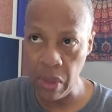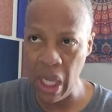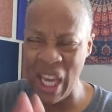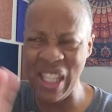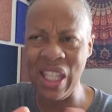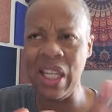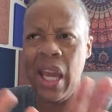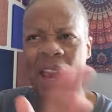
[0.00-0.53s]

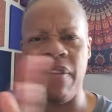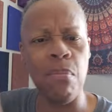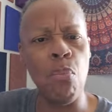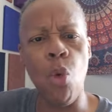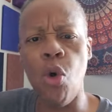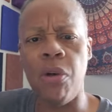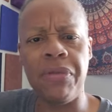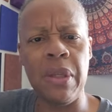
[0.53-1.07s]
And then they have
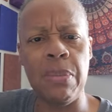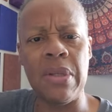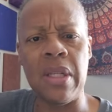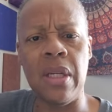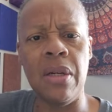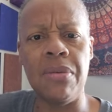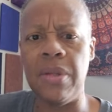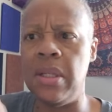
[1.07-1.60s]
morphed
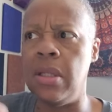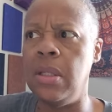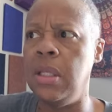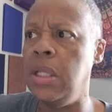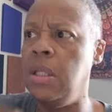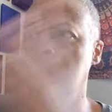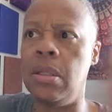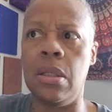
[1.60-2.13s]
themselves into
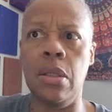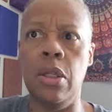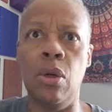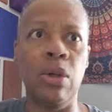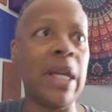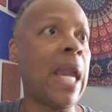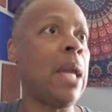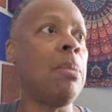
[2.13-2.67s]
these,
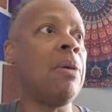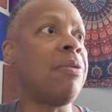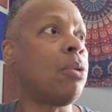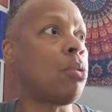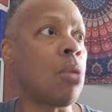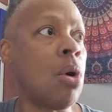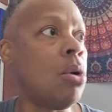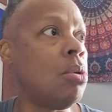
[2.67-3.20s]
Game of
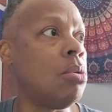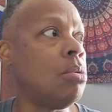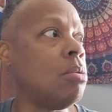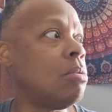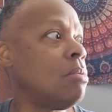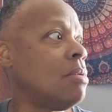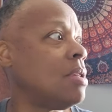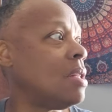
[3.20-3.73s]

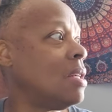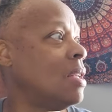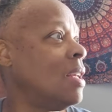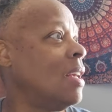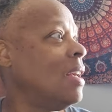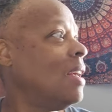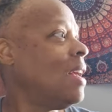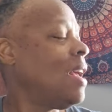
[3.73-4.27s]
Thrones, and
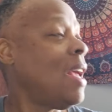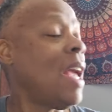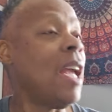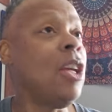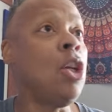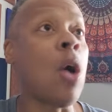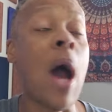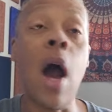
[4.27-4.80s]

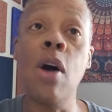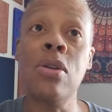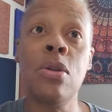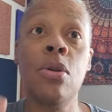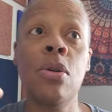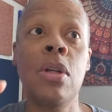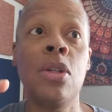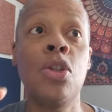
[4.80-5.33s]
I
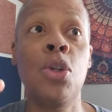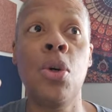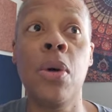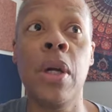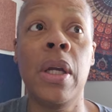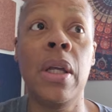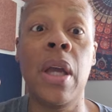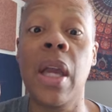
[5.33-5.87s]
also
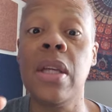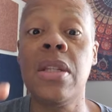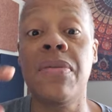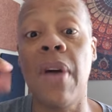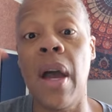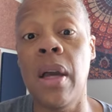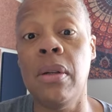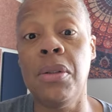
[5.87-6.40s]
enjoy
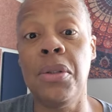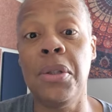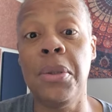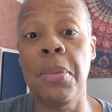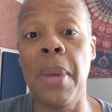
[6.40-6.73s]
X-File too.